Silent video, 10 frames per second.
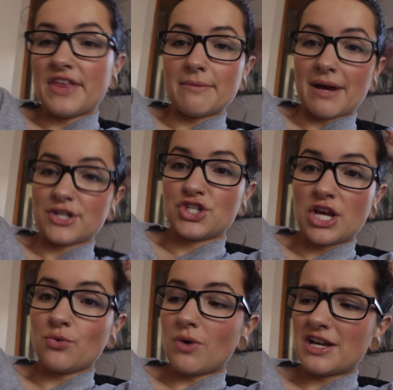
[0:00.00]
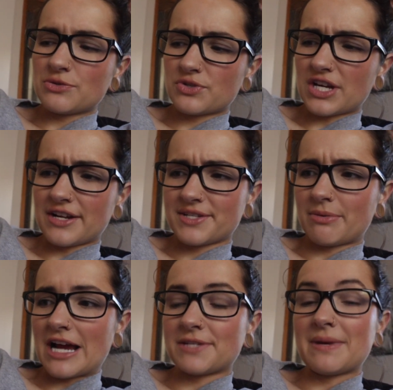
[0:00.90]
than my shin was, which kind of
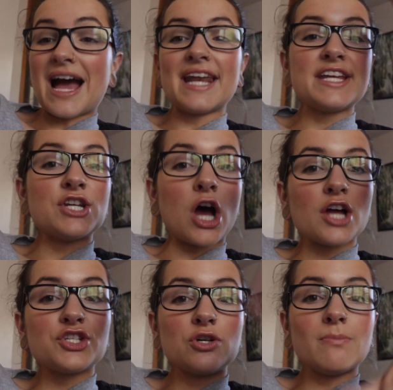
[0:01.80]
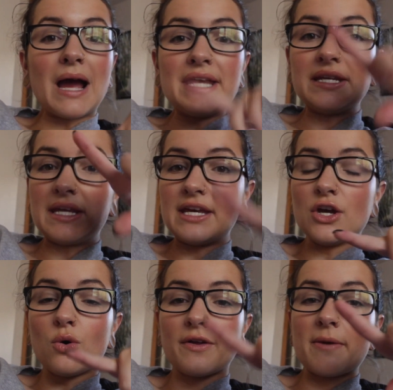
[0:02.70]
surprised me. I did not do my
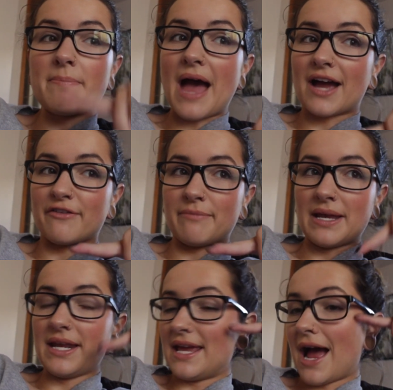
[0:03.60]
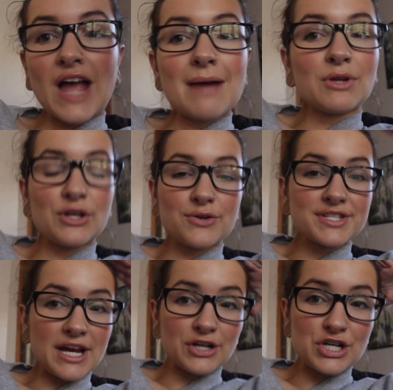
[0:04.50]
knee or the back of my knee. I'm a little
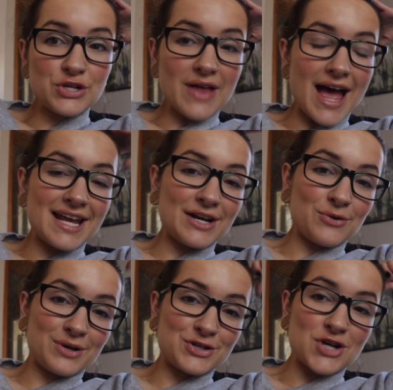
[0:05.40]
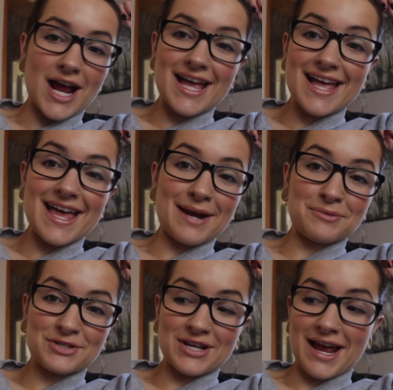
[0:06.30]
scared to do that, and I don't want to try it, and I'm
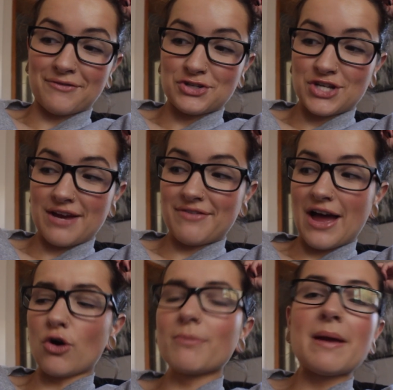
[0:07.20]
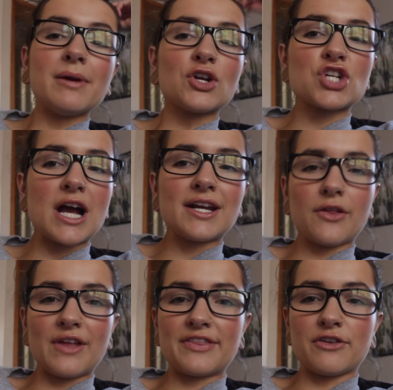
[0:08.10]
just gonna have to shave that, or maybe I'll try it
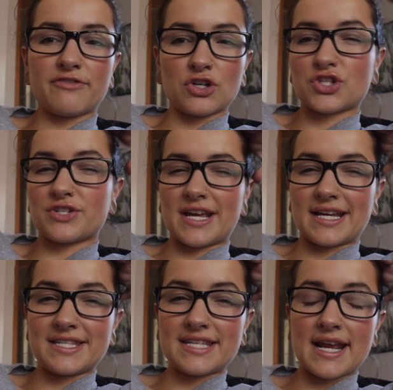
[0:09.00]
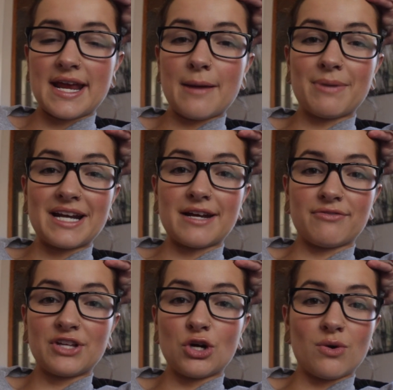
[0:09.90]
on like the first or second setting, but I
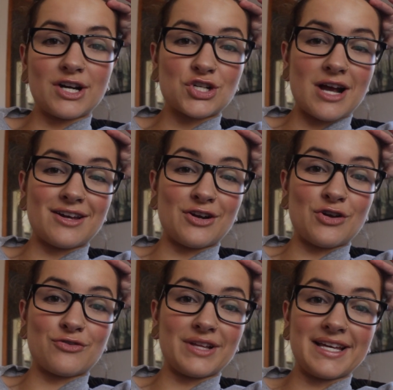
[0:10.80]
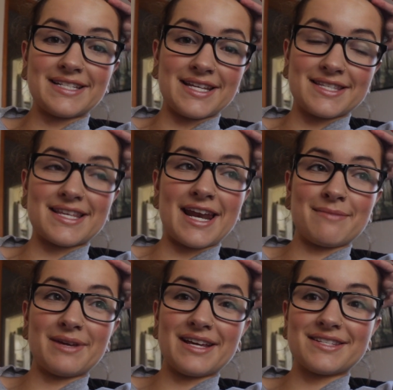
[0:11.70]
definitely don't want to try it on a really intense
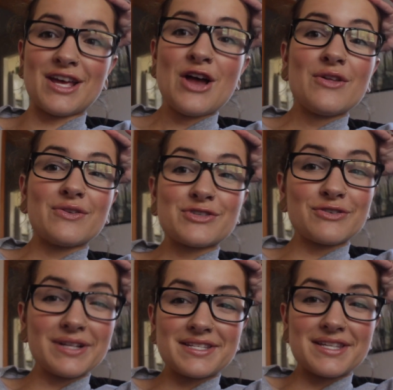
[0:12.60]
setting because those are really